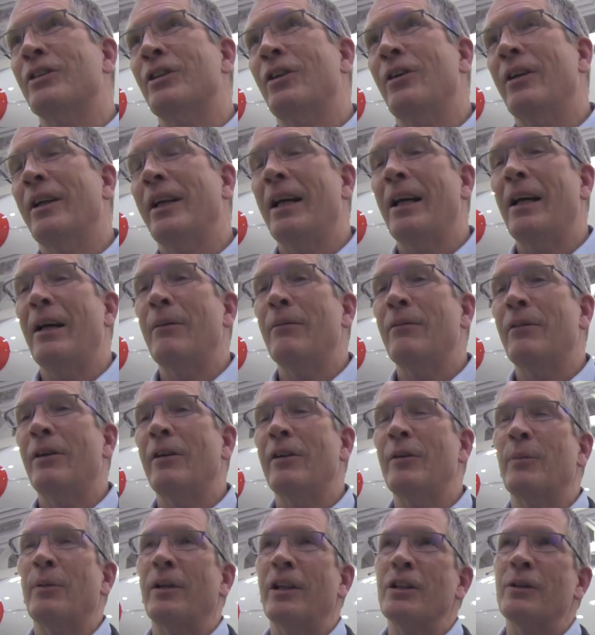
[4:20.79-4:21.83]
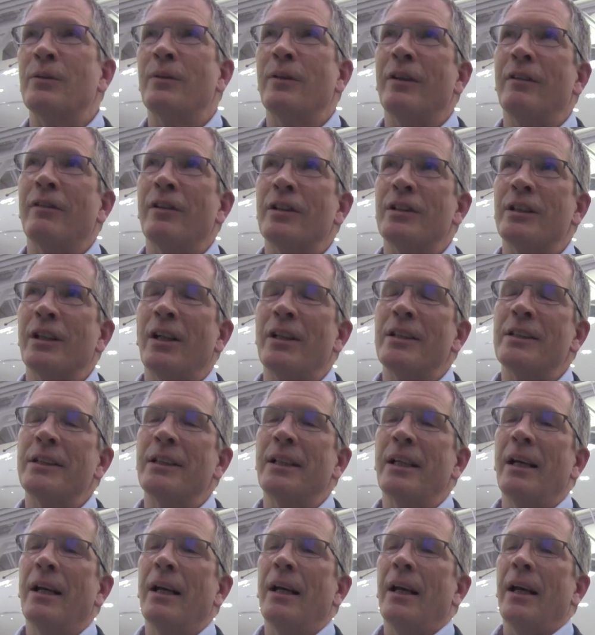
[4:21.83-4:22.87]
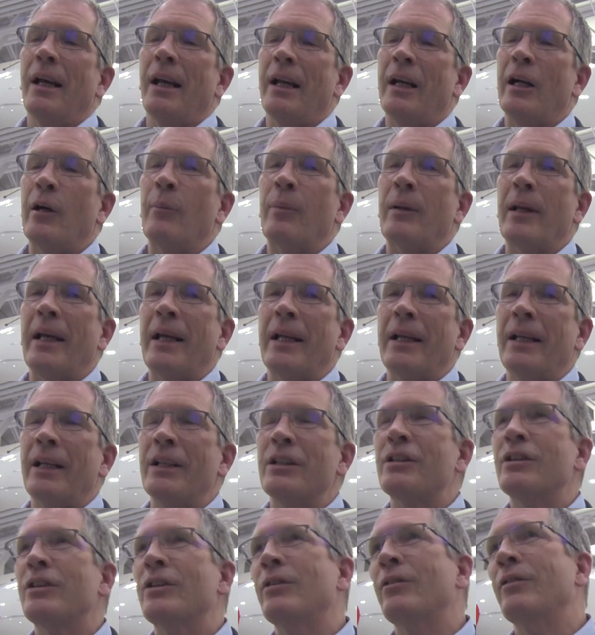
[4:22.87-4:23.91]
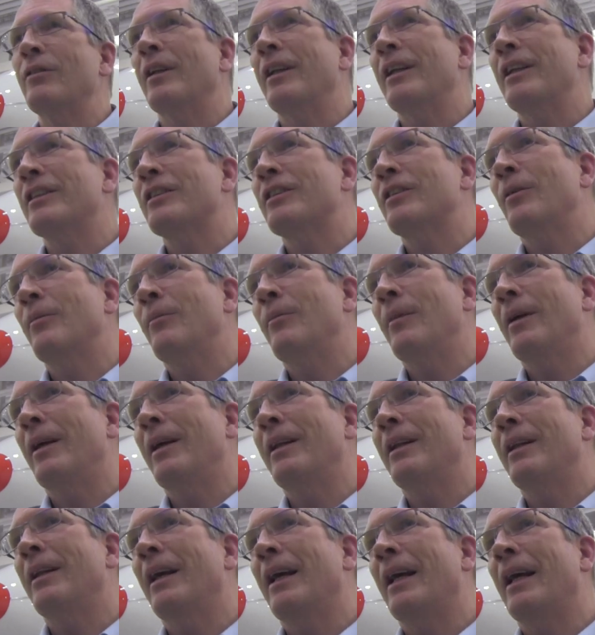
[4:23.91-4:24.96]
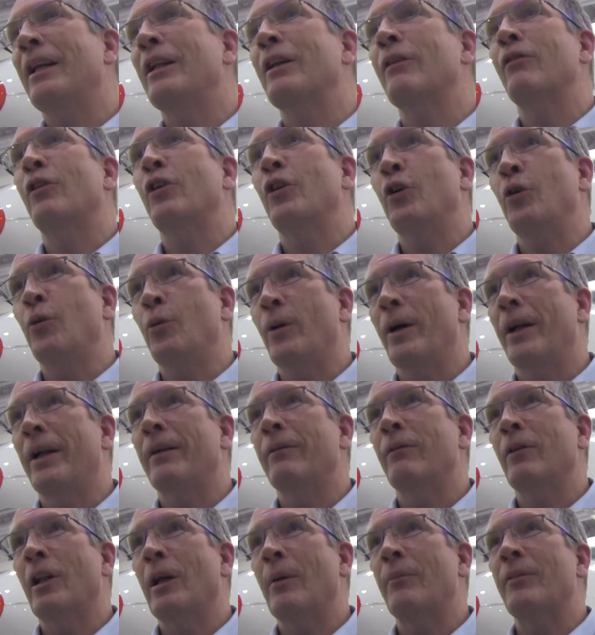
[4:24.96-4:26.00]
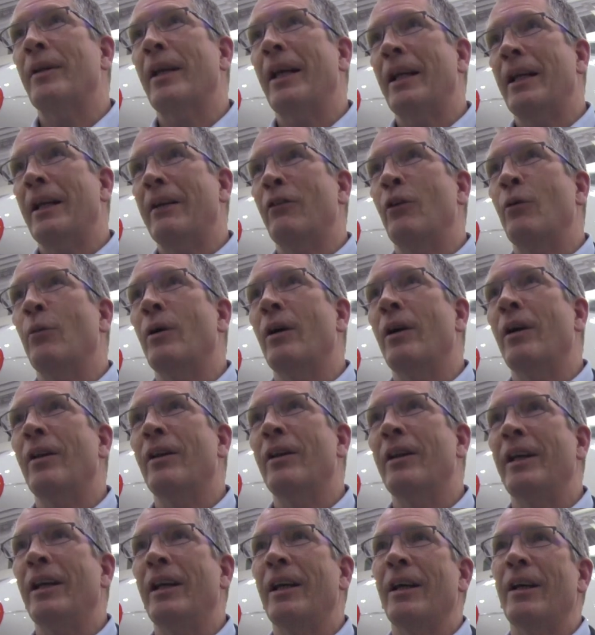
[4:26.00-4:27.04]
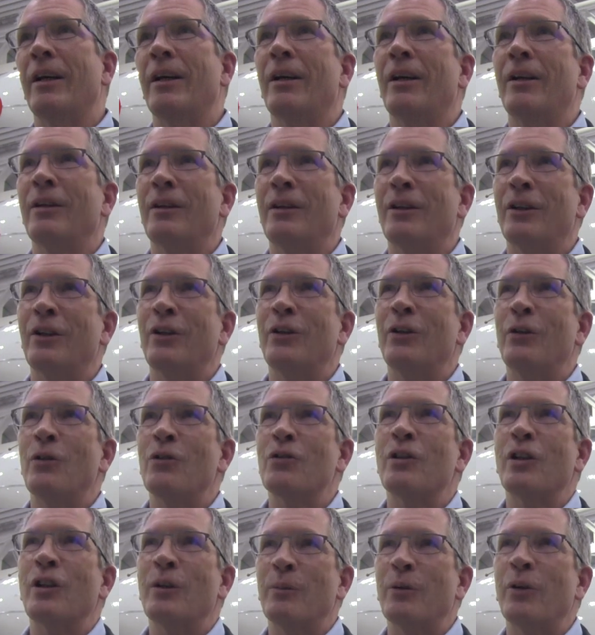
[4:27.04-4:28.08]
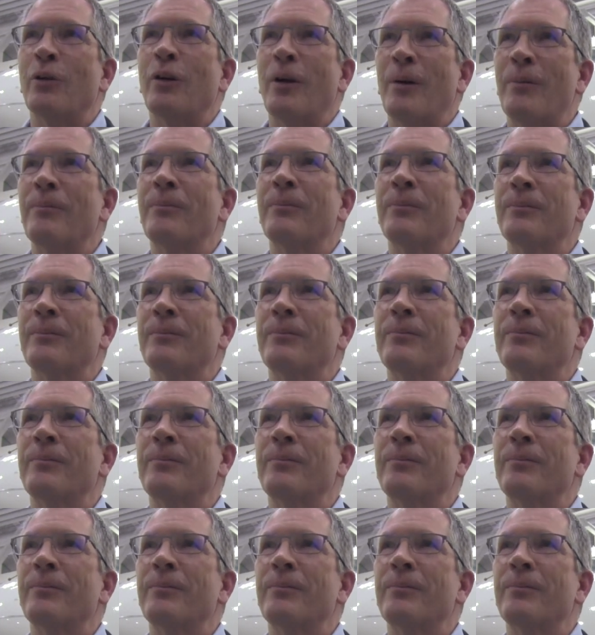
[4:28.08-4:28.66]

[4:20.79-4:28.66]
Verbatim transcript: So yeah, I'm very pleased with the results. And our plan is to release them in the end of Q1. We'll update everyone on the uh, on the good news on the program.